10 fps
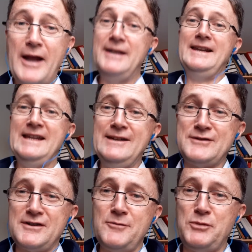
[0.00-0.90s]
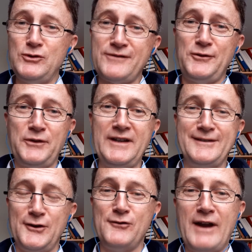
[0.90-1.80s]
leaves and the beautiful
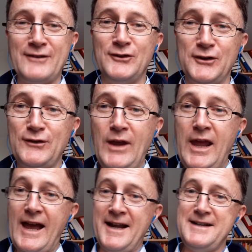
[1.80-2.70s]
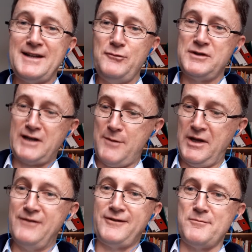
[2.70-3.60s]
things that are around us. And as I was
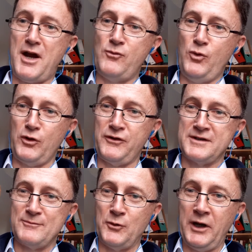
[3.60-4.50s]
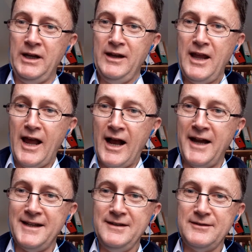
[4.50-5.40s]
coming in from my walk this morning,
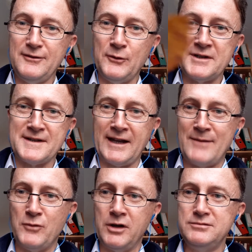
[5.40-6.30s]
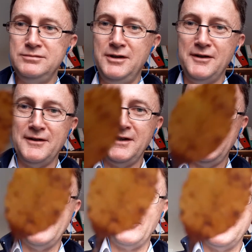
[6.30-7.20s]
where's the camera? There it